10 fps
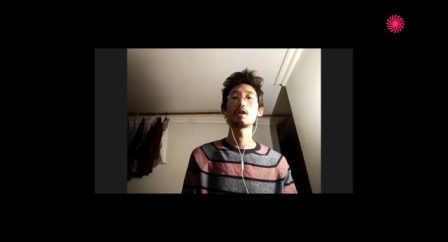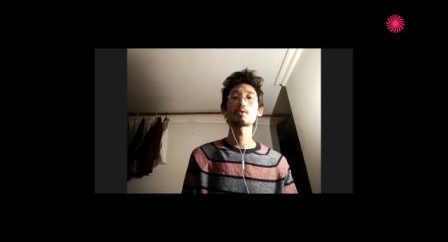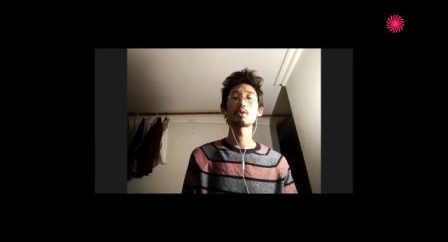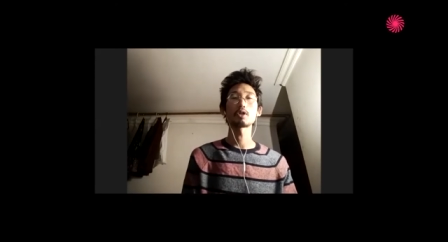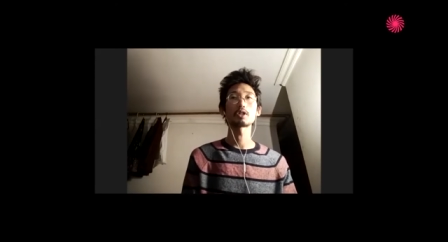of
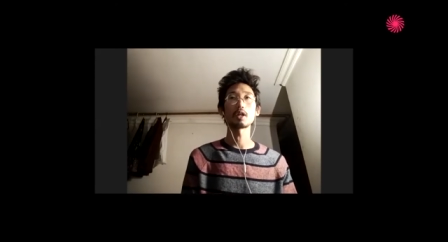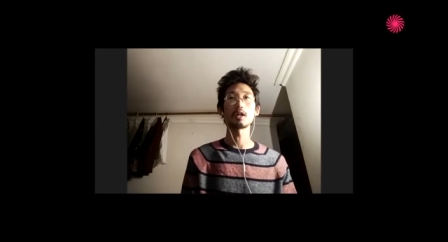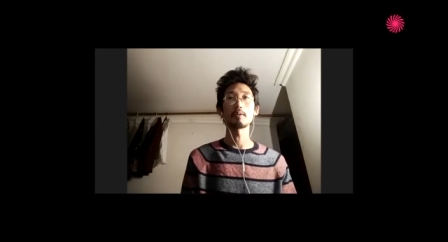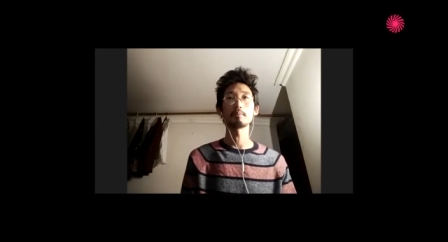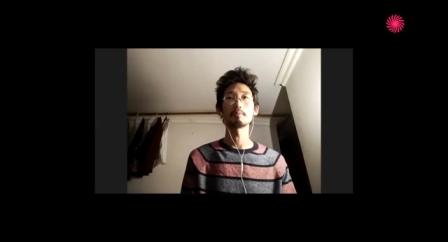course,
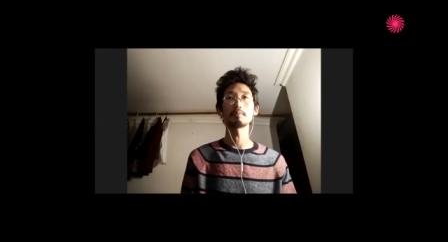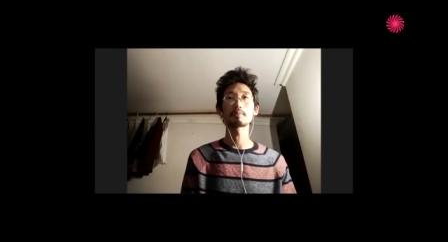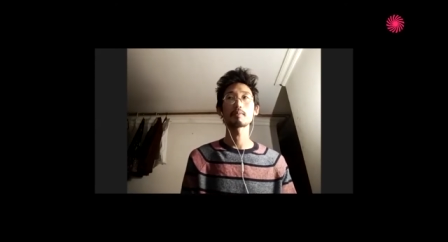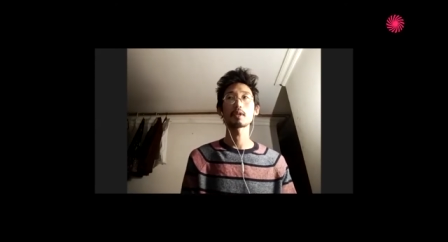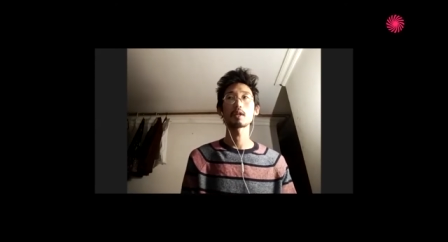um,
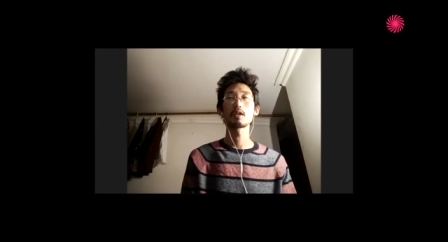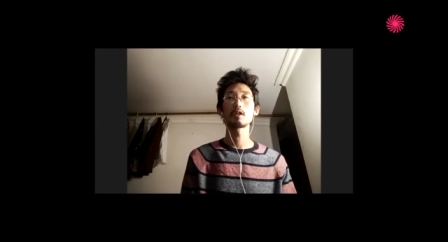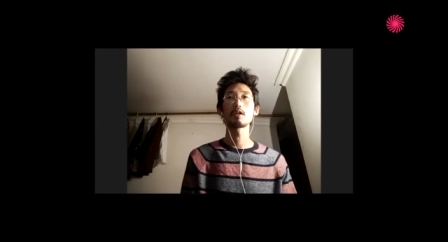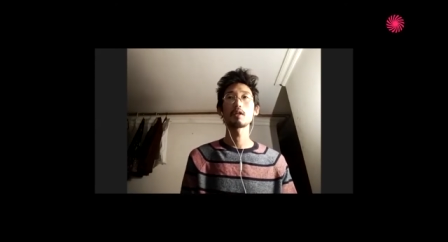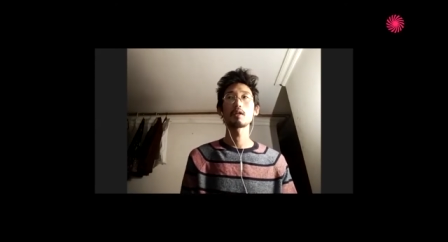
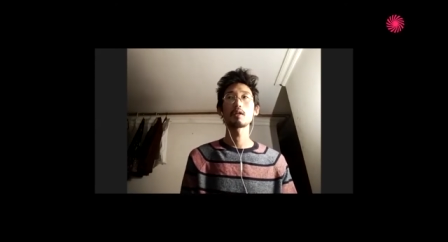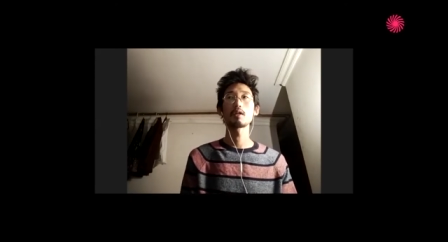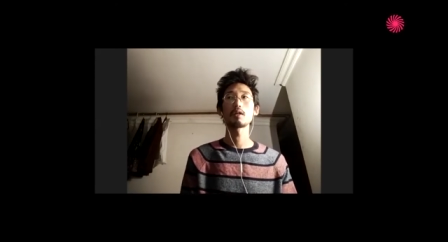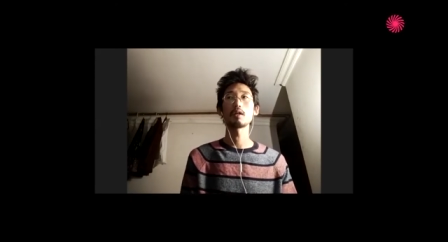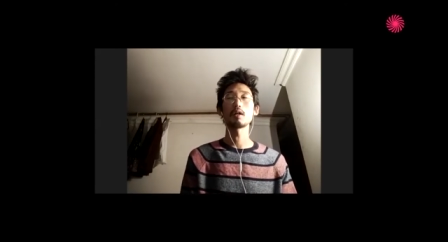
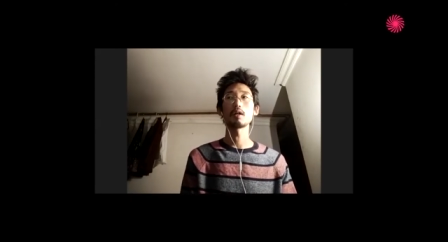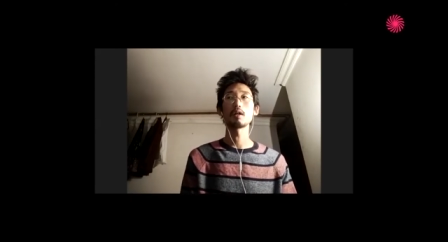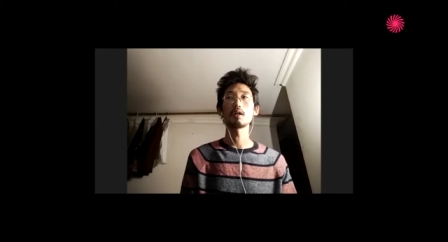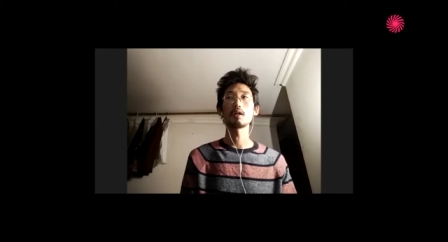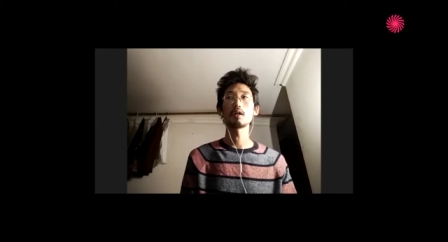
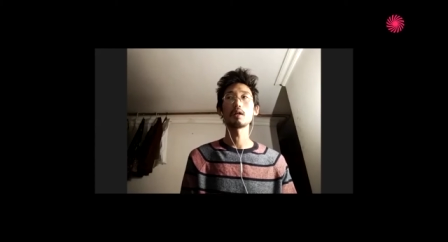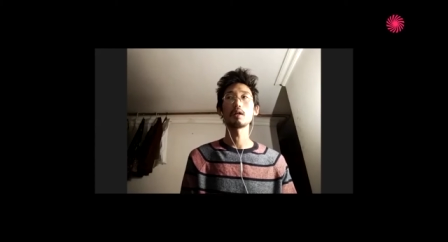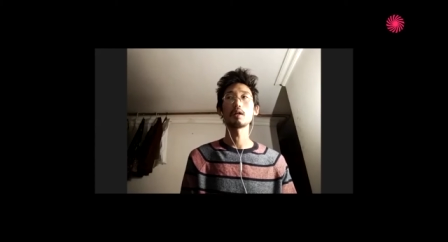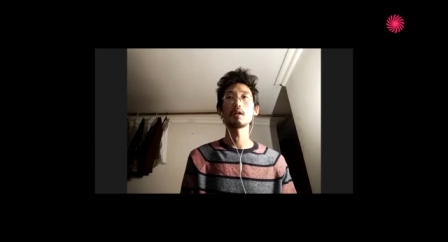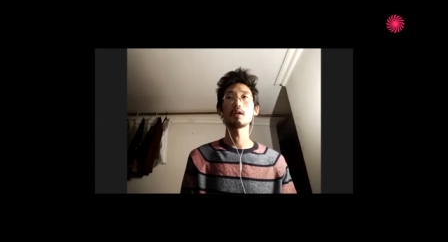uh,